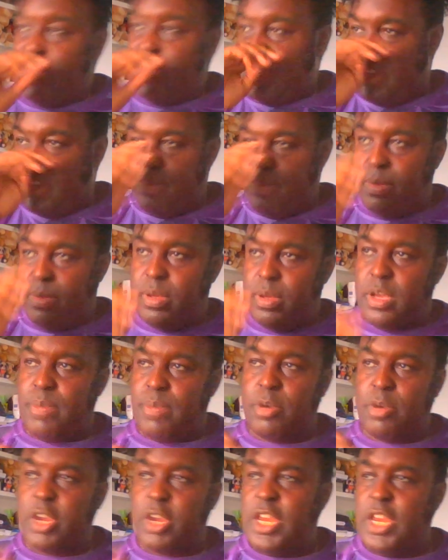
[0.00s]

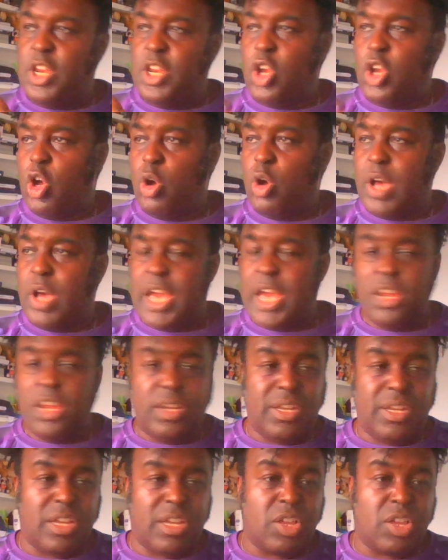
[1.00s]
Mourinho and
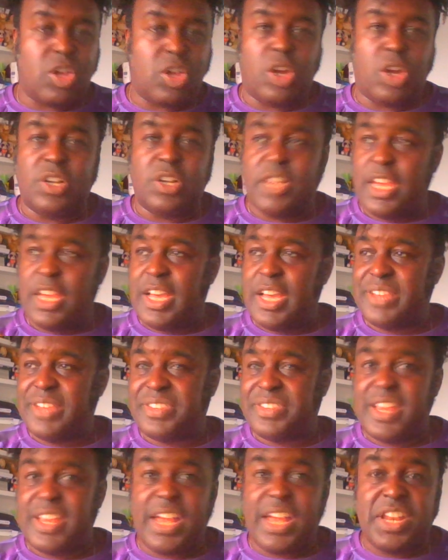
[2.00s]
under Conte, I
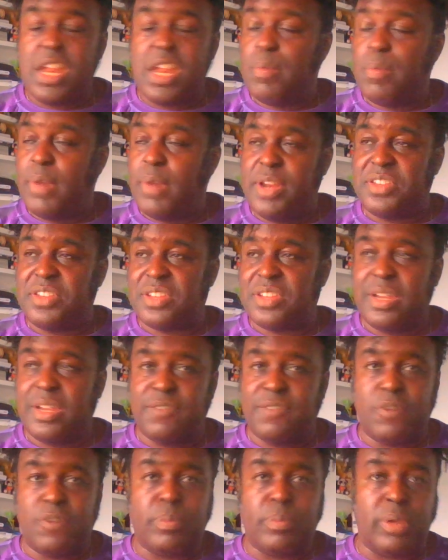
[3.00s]
said I didn't mind the style
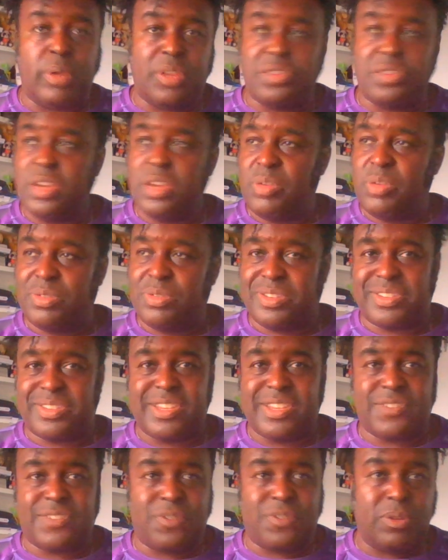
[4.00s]
of football as long as it was
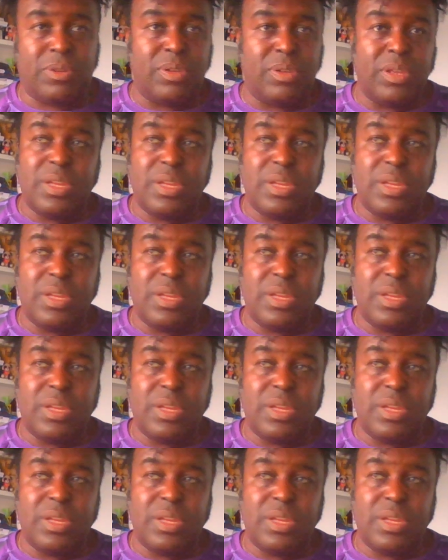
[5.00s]
successful.